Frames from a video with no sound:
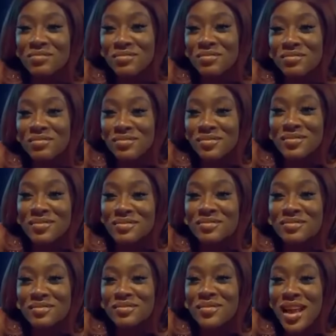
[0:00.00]
Hi.
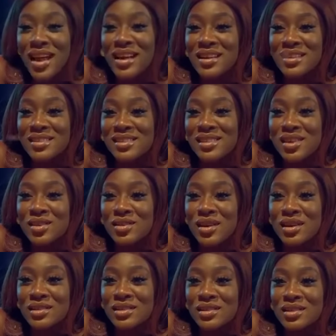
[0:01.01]
Yeah,
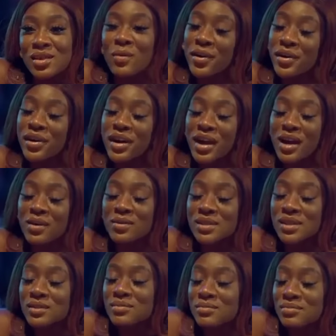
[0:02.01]
so don't worry. I
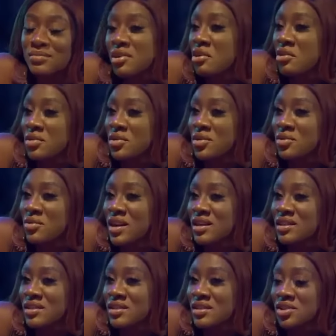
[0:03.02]
would call you
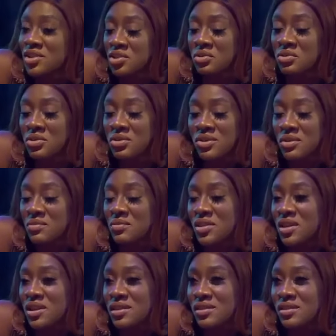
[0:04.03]
and show you some
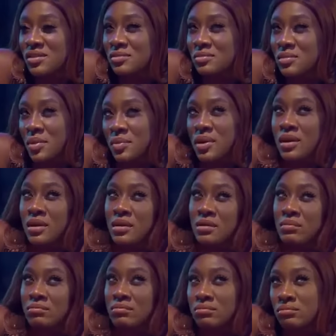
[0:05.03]
things. Maybe
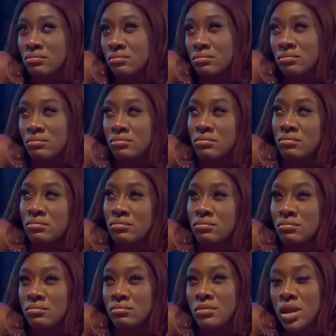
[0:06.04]

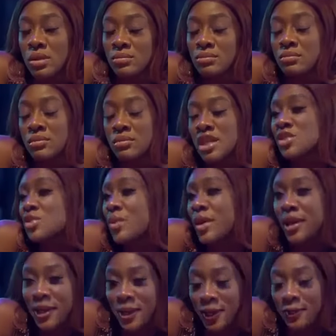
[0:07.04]
next
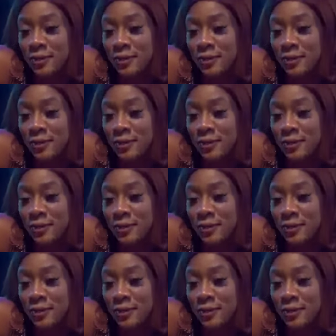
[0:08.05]
week.